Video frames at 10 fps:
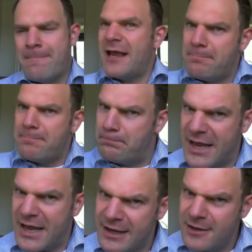Make it
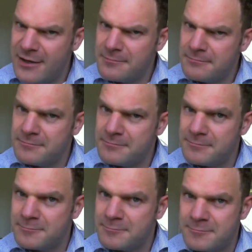big.
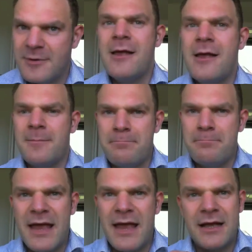Yeah?
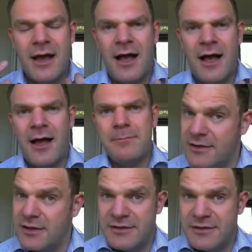Make
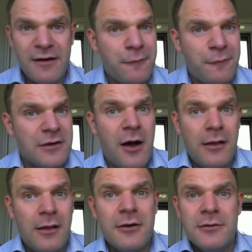a different
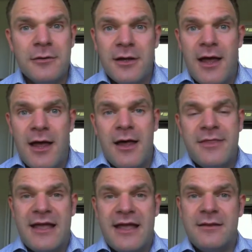color
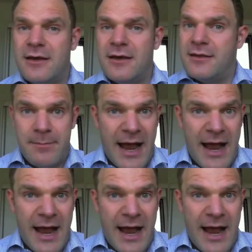than the